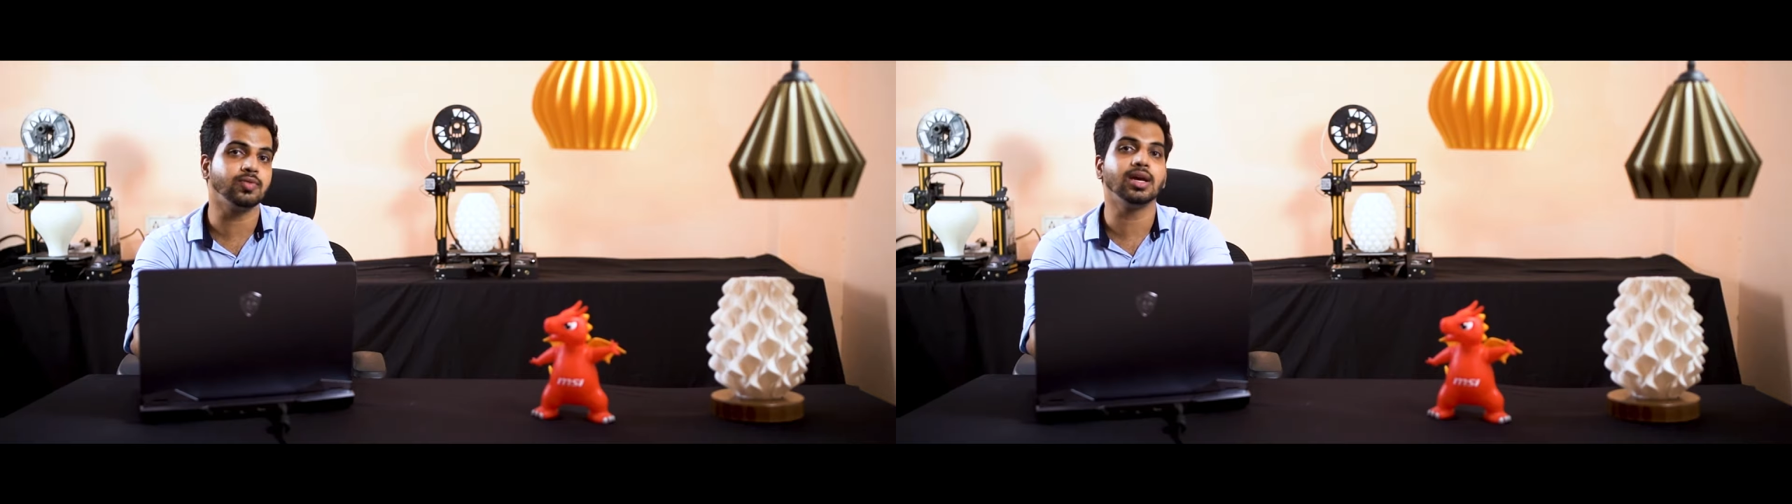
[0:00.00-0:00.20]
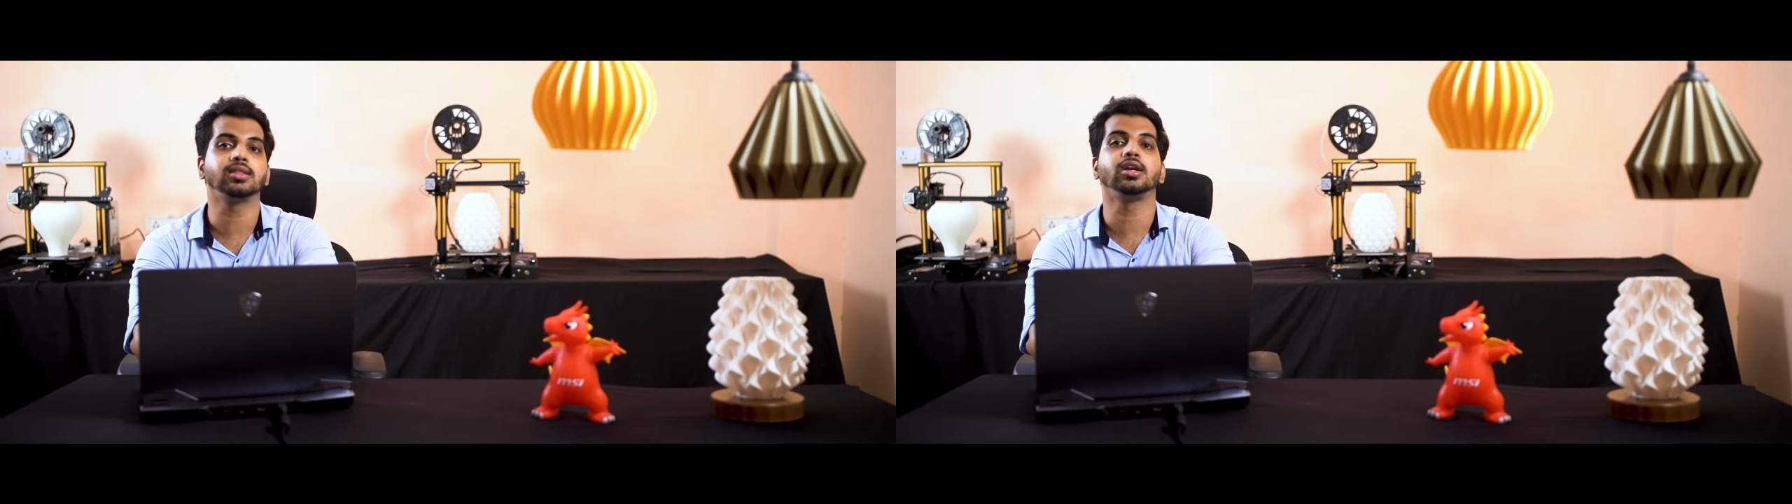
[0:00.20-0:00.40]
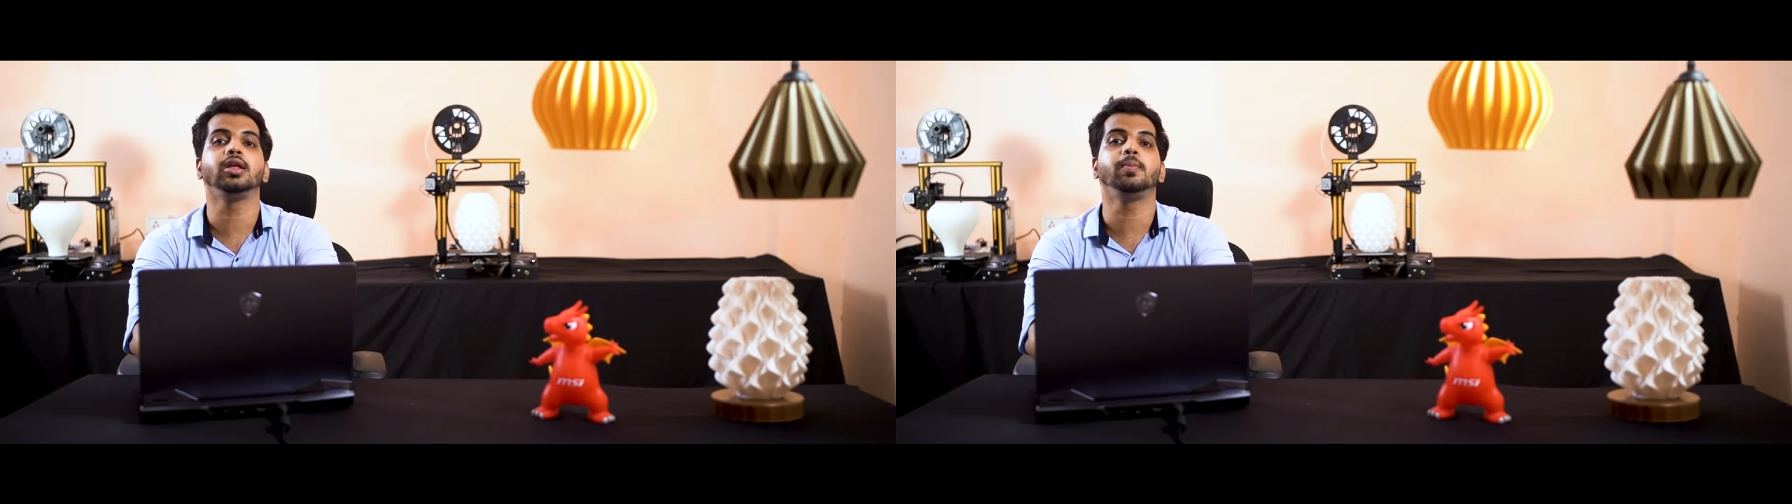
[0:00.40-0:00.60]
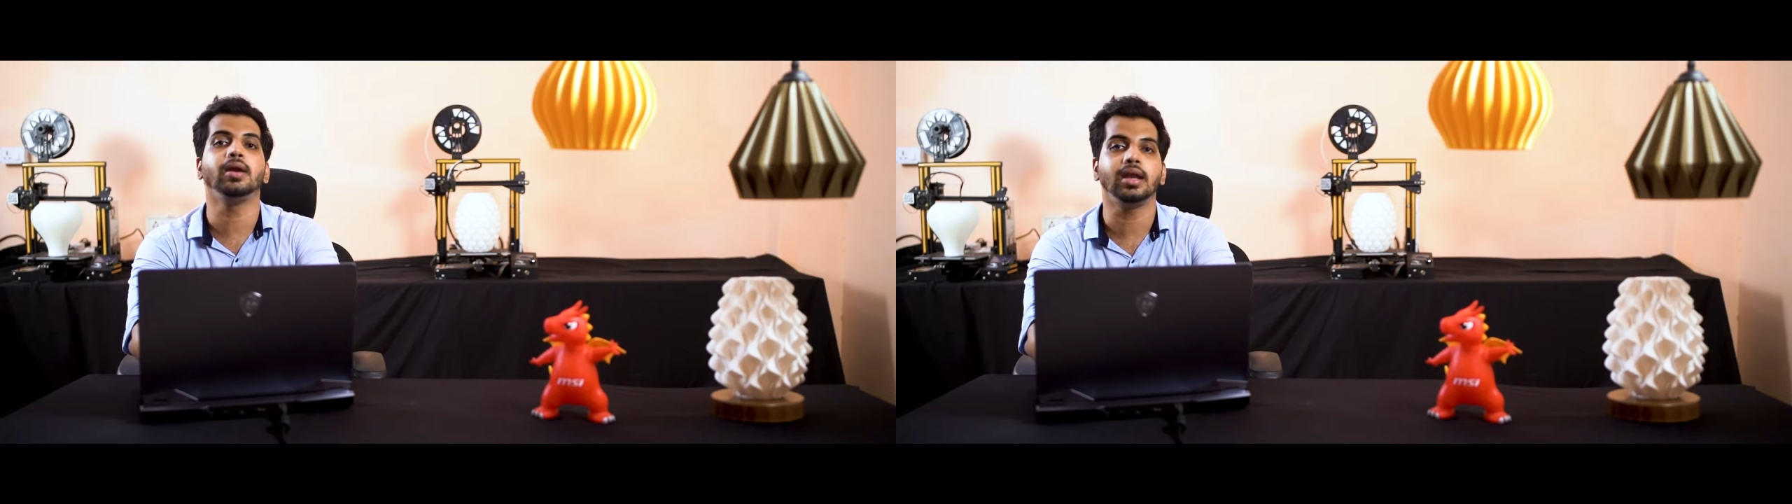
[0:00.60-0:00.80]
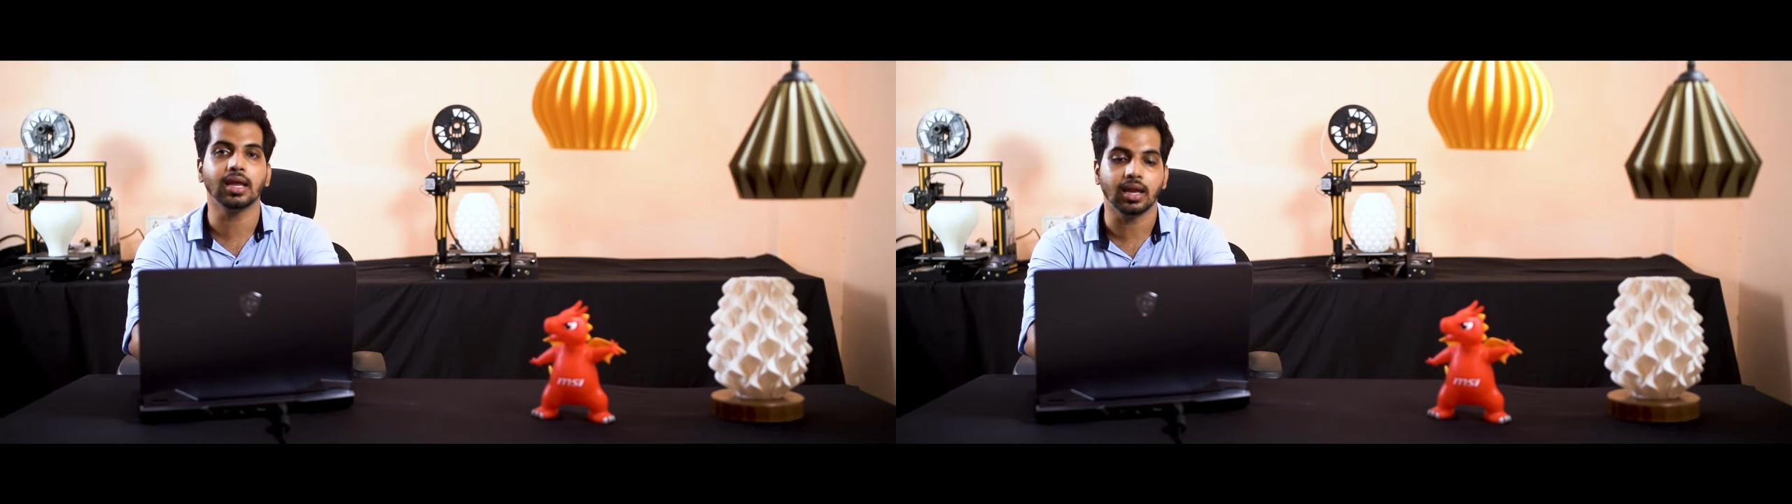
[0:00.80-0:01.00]
we are 3D
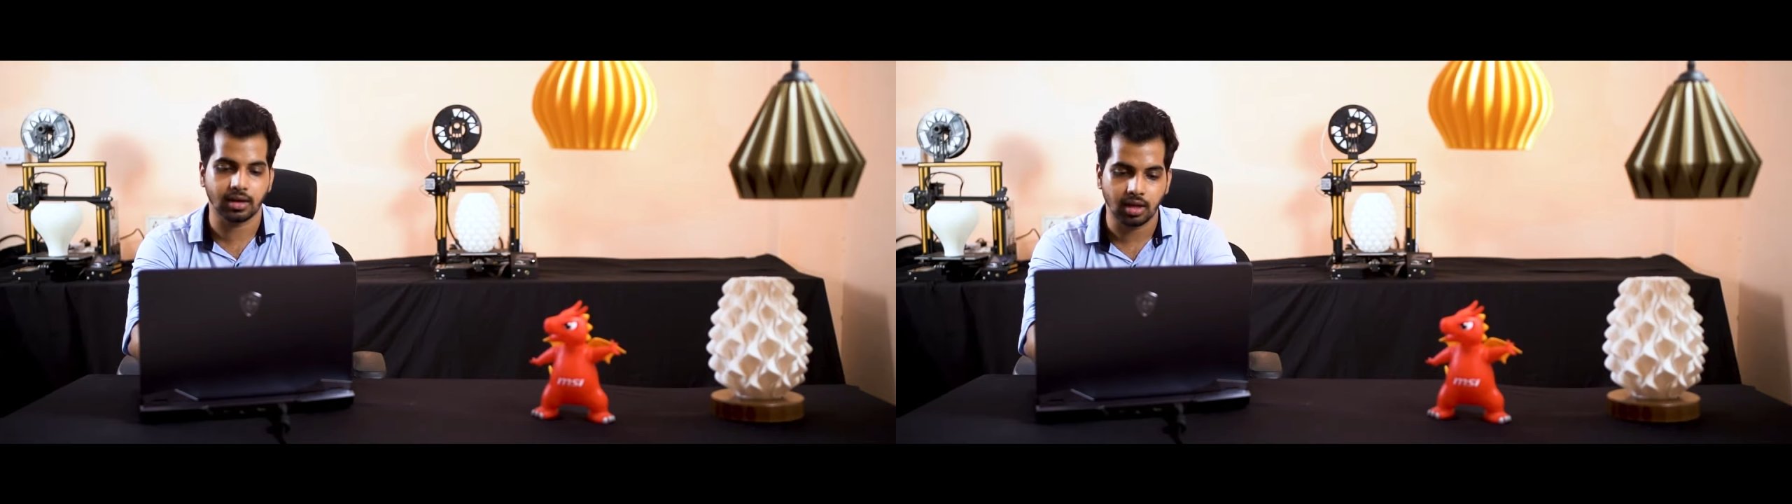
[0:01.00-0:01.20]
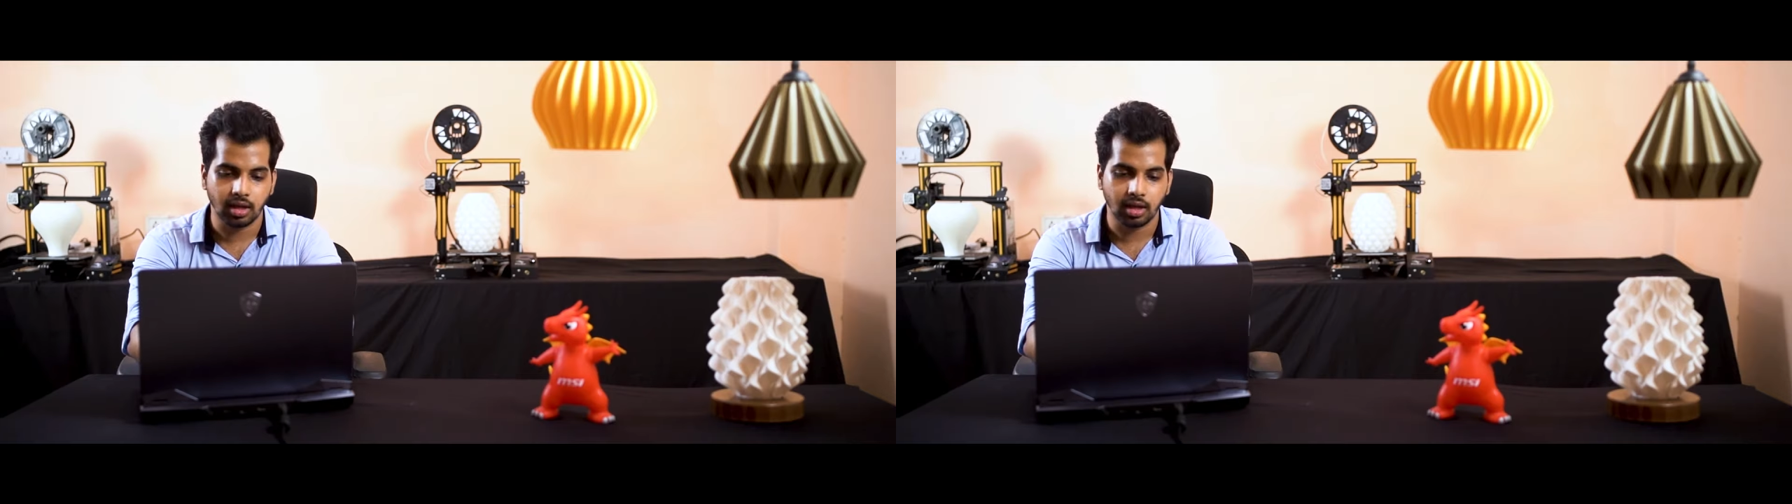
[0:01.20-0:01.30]
printing it.